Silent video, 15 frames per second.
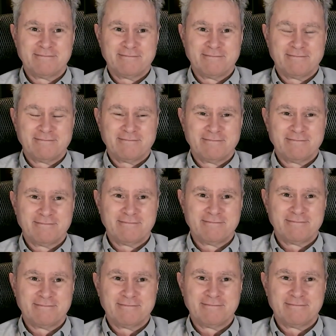
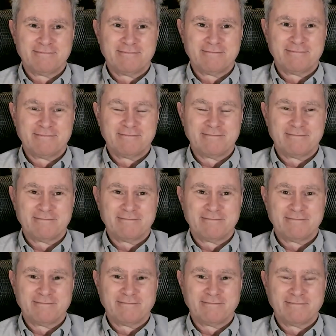
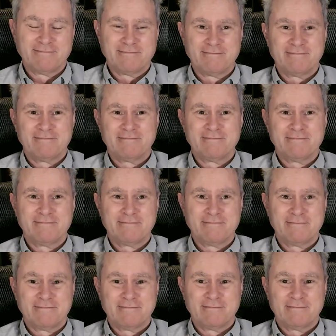
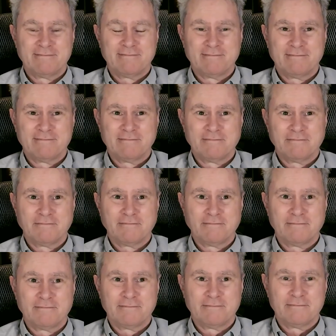
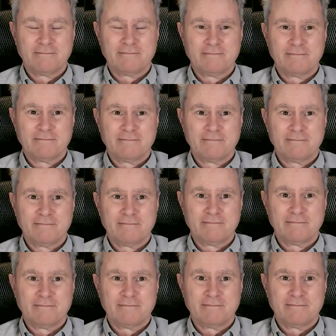
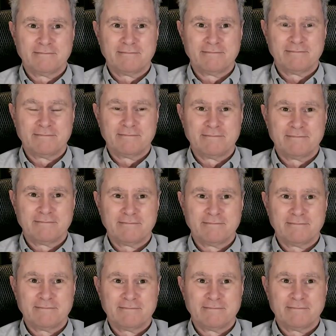
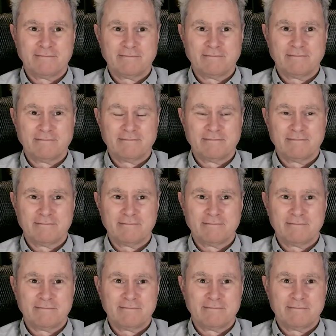
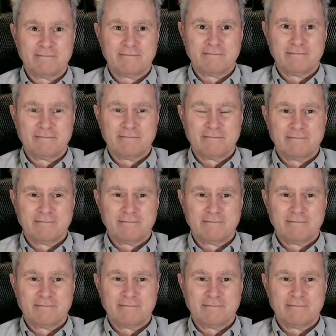The person shown says nothing.